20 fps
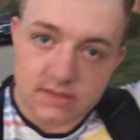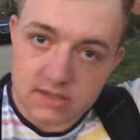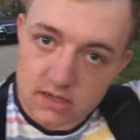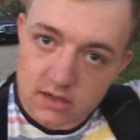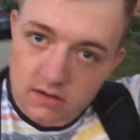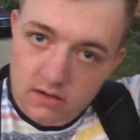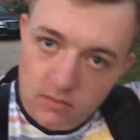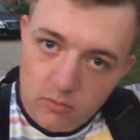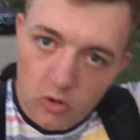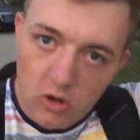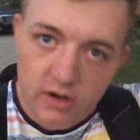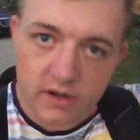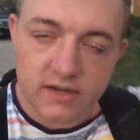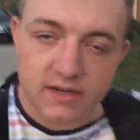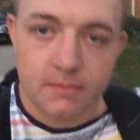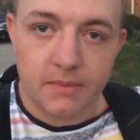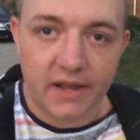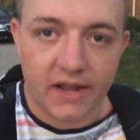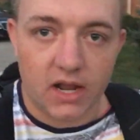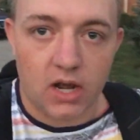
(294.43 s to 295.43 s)
so I'm walking
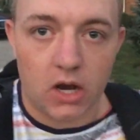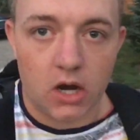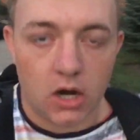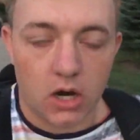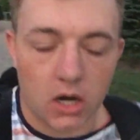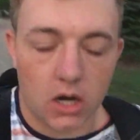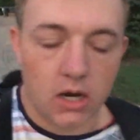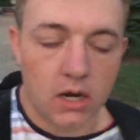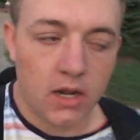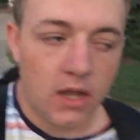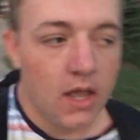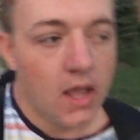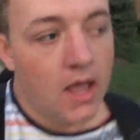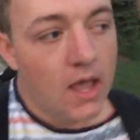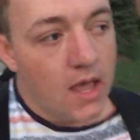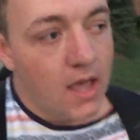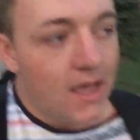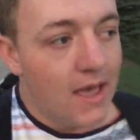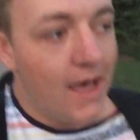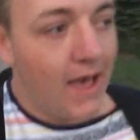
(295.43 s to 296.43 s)
to my car,
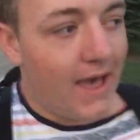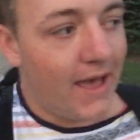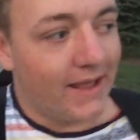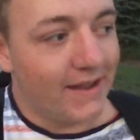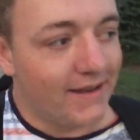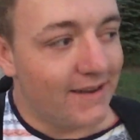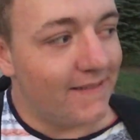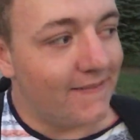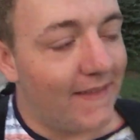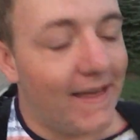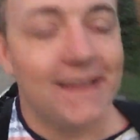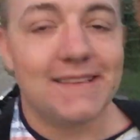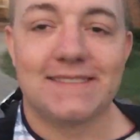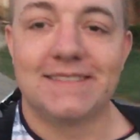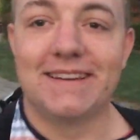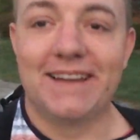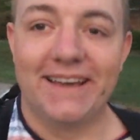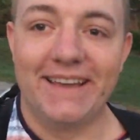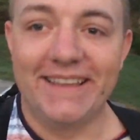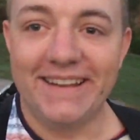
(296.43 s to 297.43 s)
and last
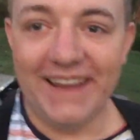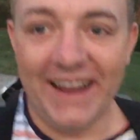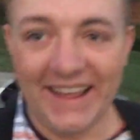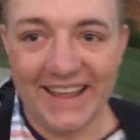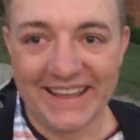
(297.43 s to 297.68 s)
night